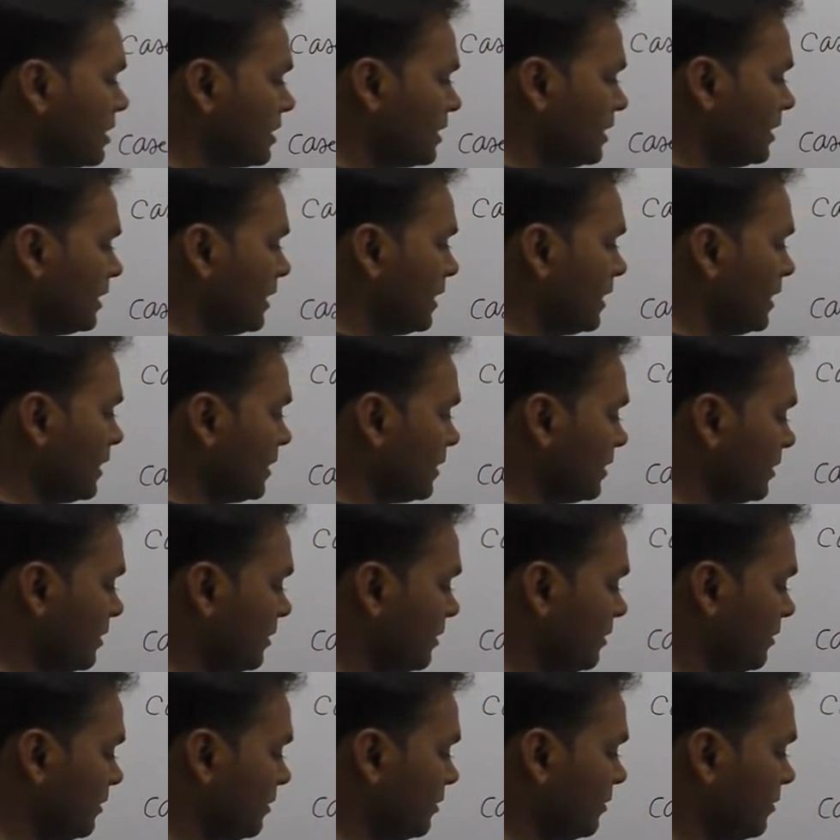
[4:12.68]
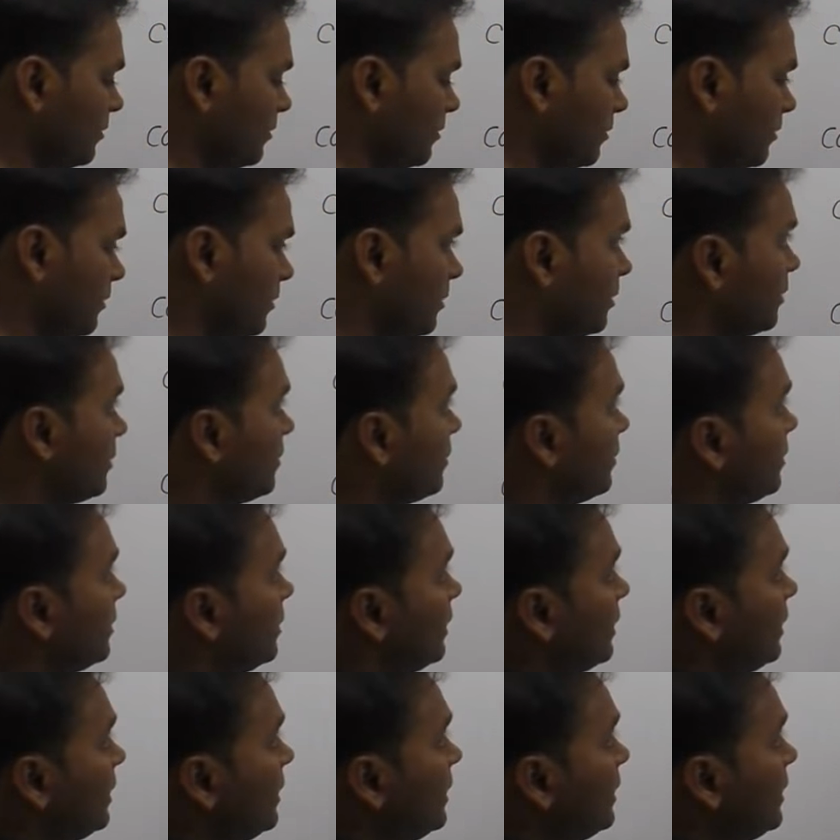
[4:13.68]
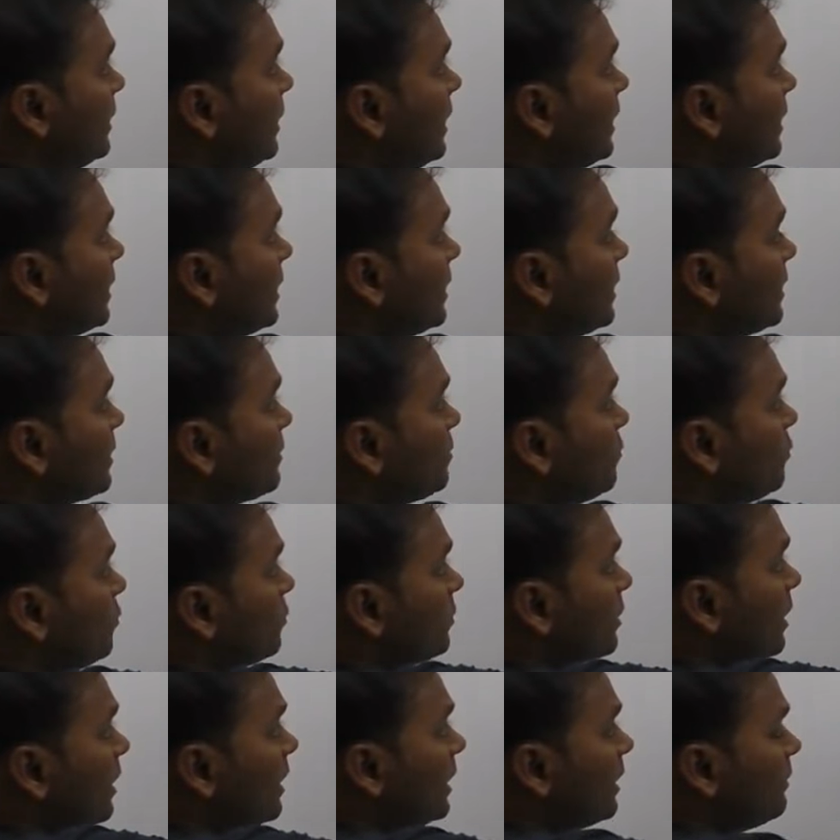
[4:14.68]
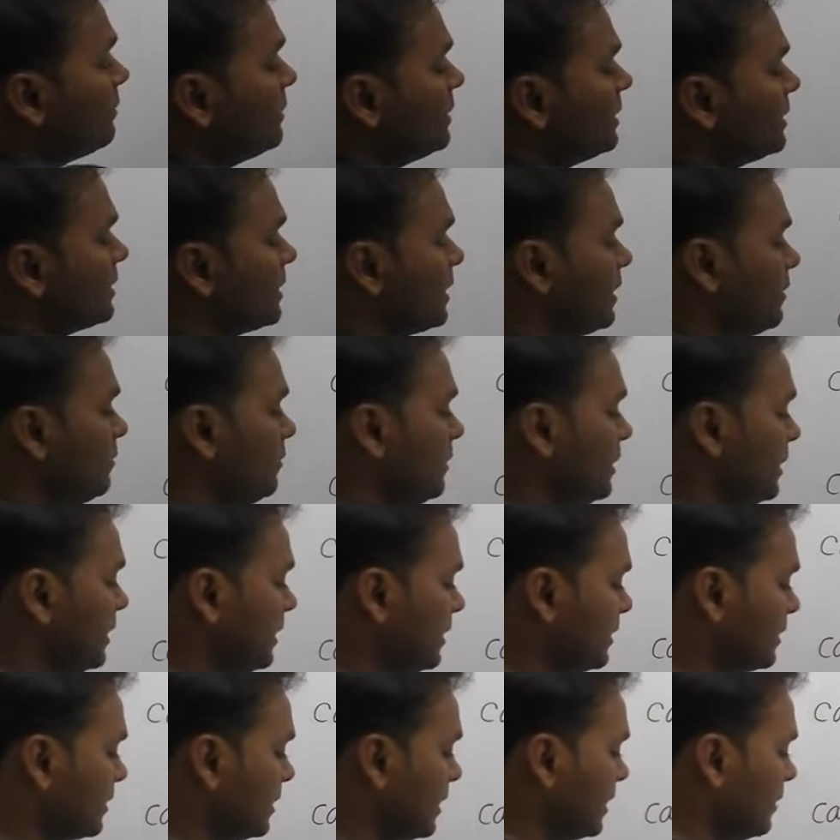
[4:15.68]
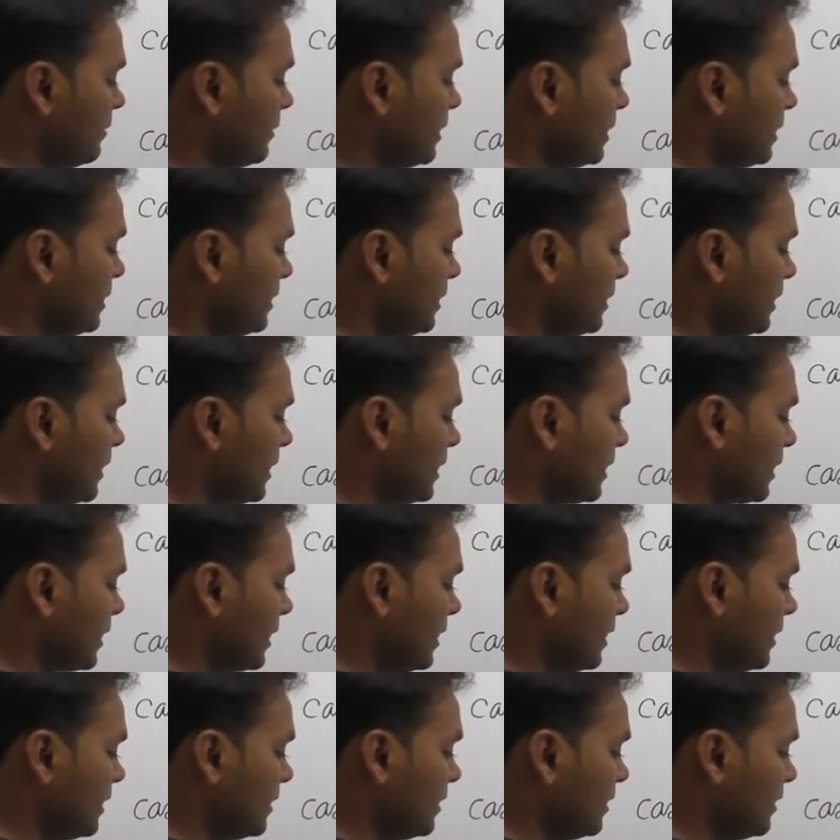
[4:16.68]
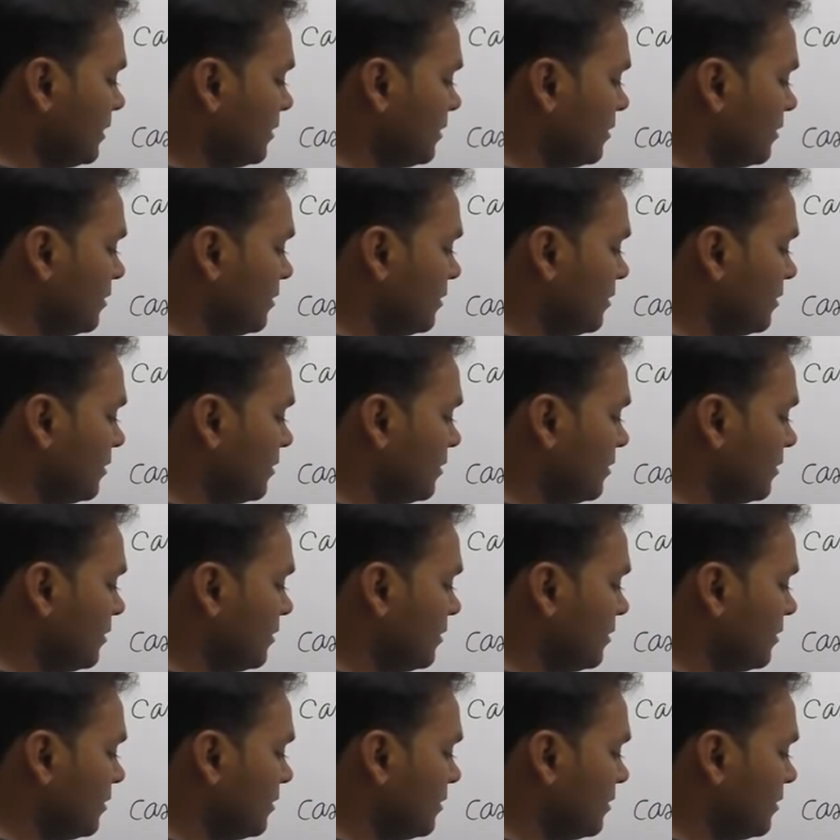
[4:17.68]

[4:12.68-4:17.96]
syntax, in that case both are having same meaning, same as in that case